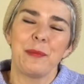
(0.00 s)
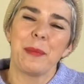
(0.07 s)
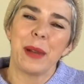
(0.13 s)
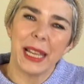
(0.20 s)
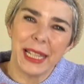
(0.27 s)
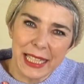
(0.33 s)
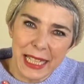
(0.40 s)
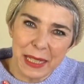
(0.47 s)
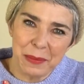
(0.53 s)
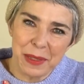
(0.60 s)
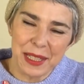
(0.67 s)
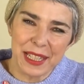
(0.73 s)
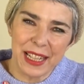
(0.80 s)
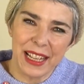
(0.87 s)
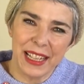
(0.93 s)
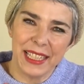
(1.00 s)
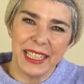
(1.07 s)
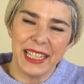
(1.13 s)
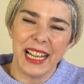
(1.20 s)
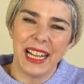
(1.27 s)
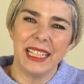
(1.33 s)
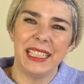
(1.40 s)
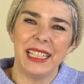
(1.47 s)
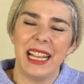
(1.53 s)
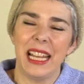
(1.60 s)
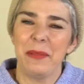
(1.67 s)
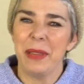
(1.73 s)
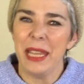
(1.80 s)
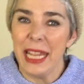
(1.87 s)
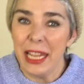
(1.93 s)
My name is Karin.
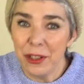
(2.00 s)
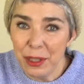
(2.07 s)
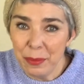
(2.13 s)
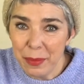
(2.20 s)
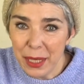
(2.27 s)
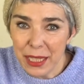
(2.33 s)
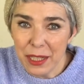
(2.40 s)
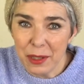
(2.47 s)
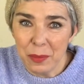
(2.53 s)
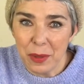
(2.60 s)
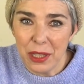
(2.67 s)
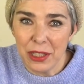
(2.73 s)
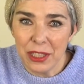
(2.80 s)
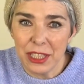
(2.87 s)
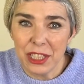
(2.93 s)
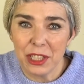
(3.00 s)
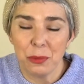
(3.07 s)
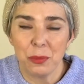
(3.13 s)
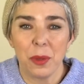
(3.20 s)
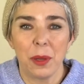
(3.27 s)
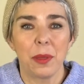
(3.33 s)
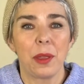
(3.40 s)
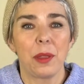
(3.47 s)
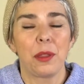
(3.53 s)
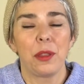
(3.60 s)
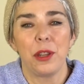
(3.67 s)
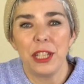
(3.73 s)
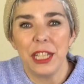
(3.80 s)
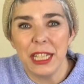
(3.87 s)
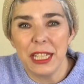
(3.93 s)
I'm a hair and makeup artist with
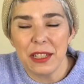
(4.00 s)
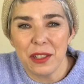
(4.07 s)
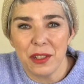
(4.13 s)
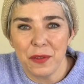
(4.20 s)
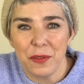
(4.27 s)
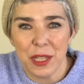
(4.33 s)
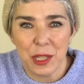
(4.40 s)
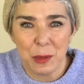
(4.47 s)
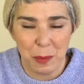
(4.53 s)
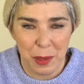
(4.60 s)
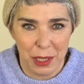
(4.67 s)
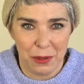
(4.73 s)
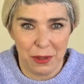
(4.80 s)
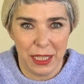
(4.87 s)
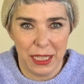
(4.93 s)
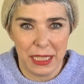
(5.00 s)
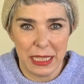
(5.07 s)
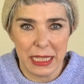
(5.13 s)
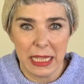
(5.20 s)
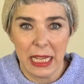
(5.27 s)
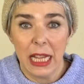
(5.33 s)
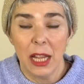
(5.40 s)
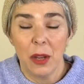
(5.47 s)
30 years of experience